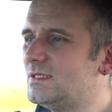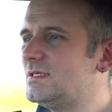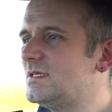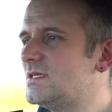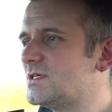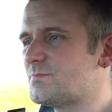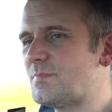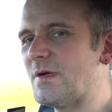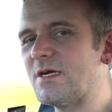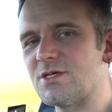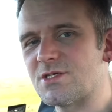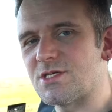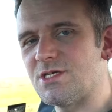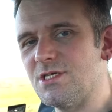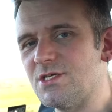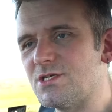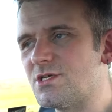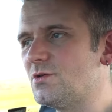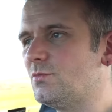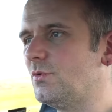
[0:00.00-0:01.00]
there's better
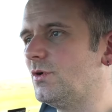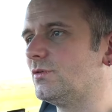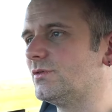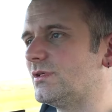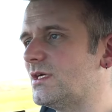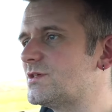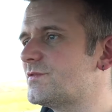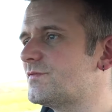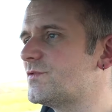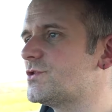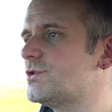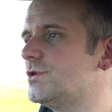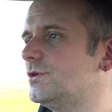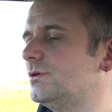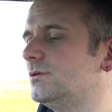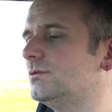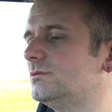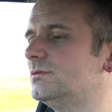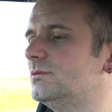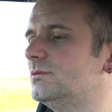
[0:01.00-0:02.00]
seats in the world, that's for sure.